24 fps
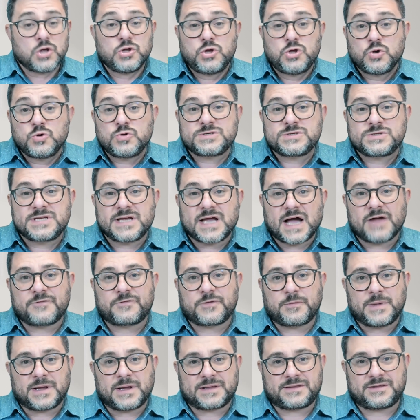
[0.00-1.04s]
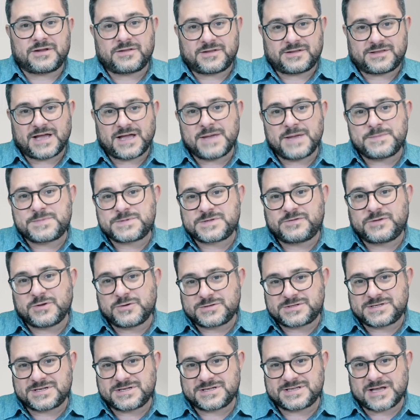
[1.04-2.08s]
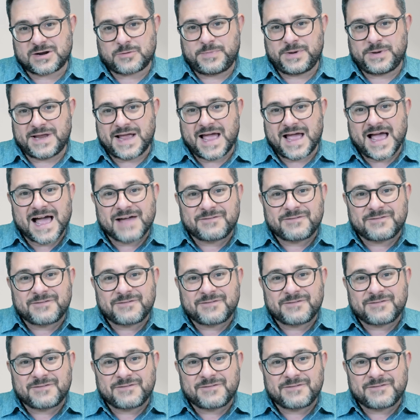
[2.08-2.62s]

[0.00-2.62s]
using ivermectin at the types of doses that are being